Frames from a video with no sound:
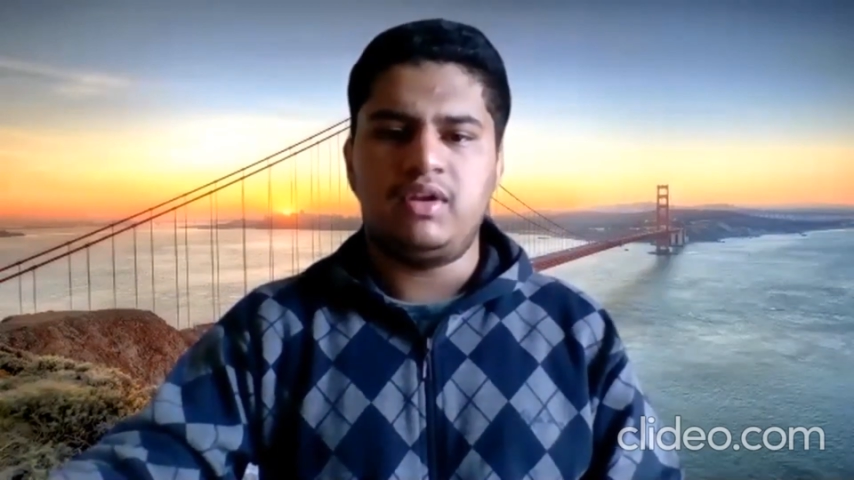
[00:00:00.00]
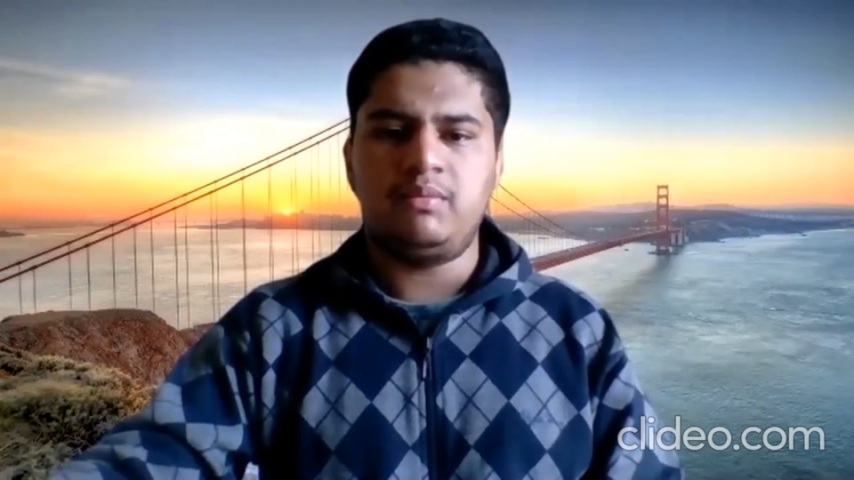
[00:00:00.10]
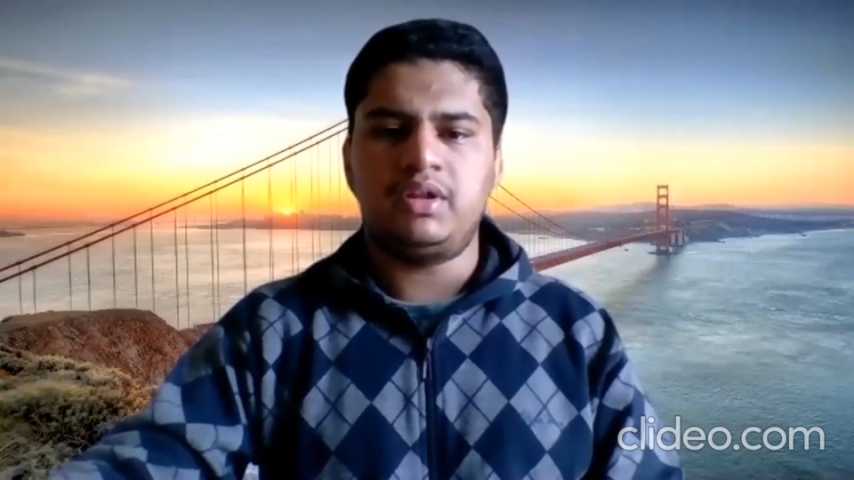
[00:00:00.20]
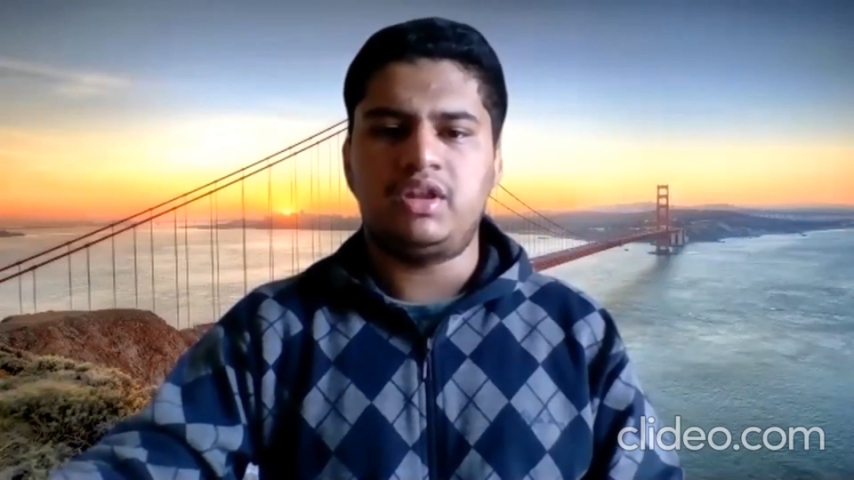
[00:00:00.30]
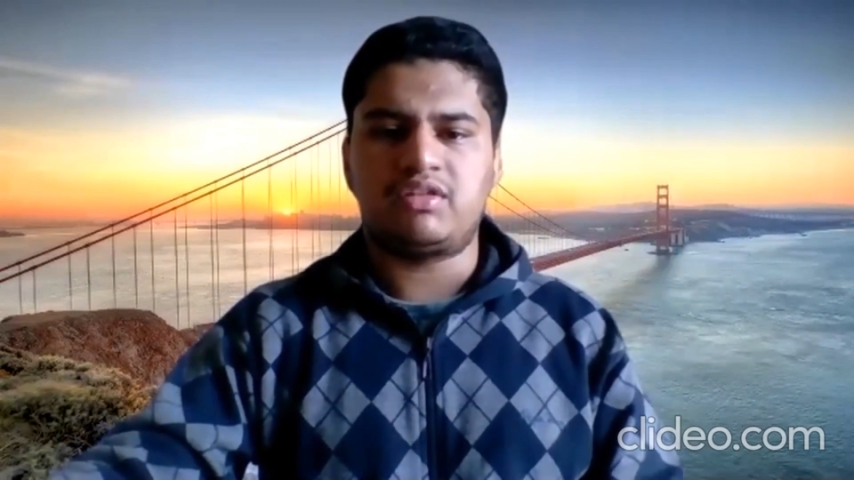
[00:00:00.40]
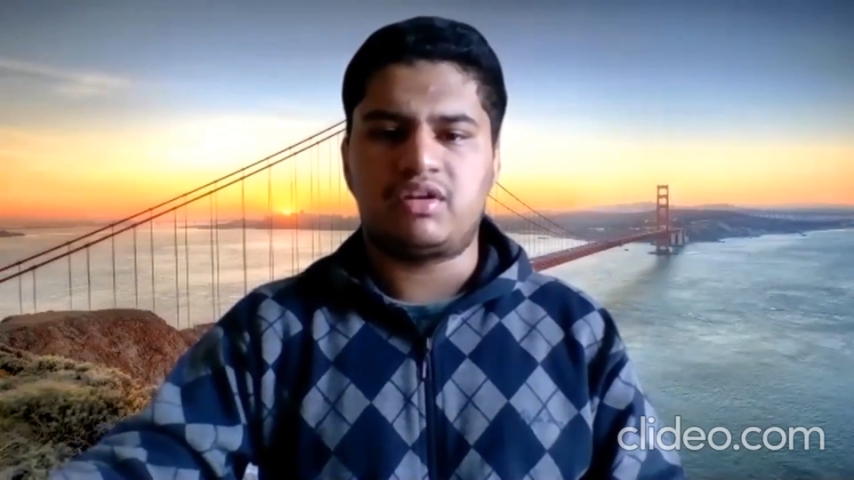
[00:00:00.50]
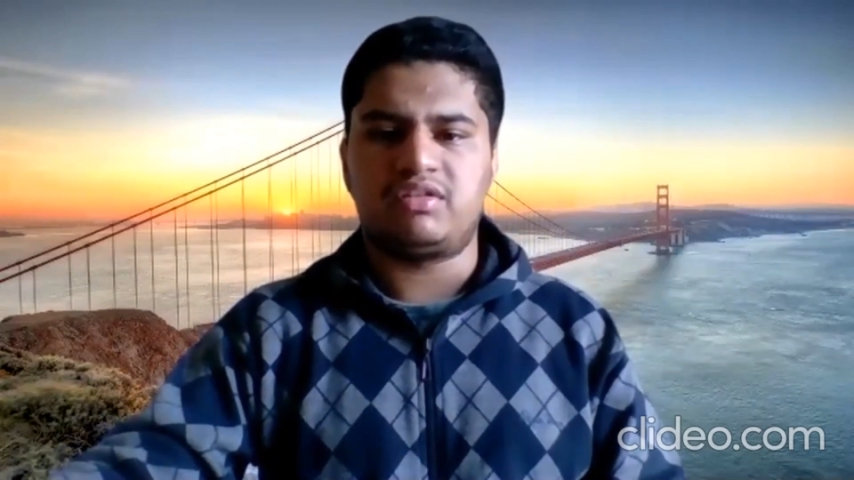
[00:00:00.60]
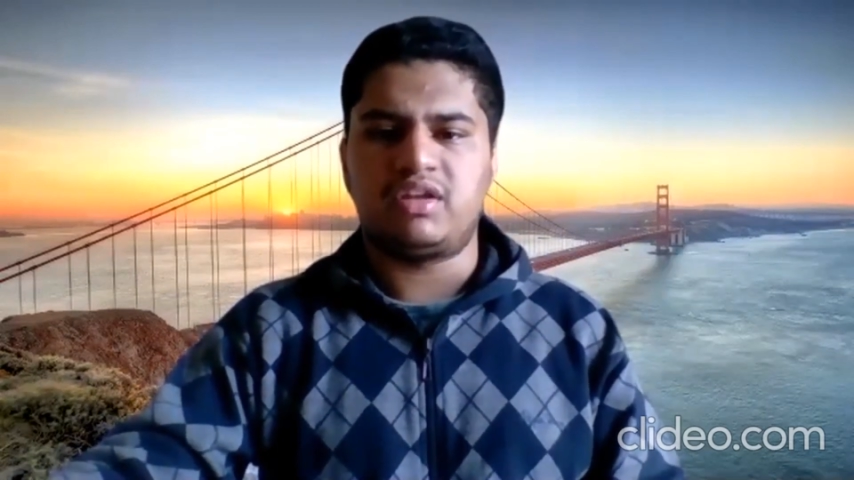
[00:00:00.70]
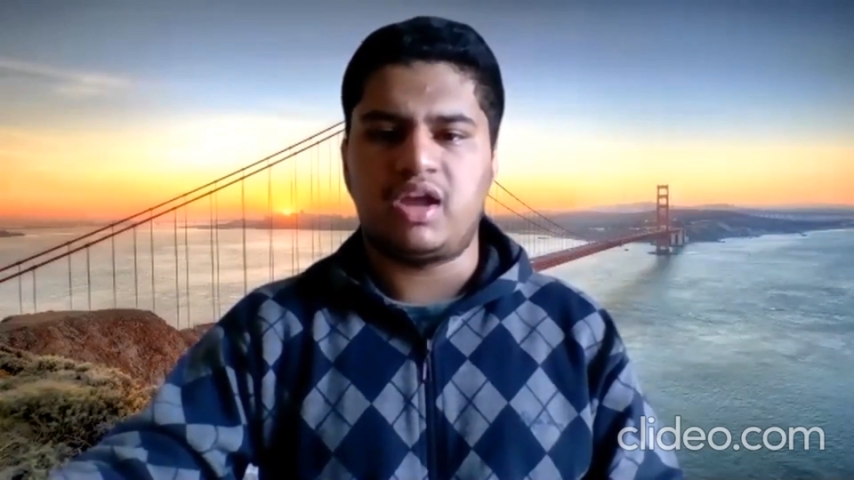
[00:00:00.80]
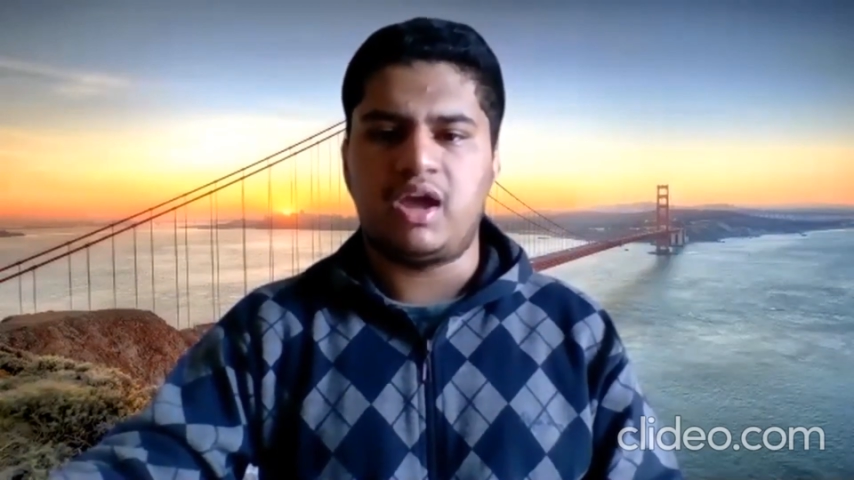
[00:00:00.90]
will be
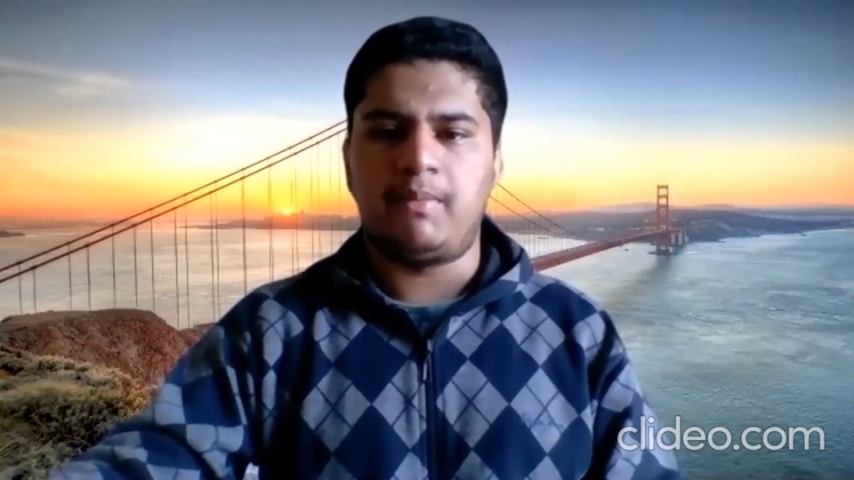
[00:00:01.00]
discussing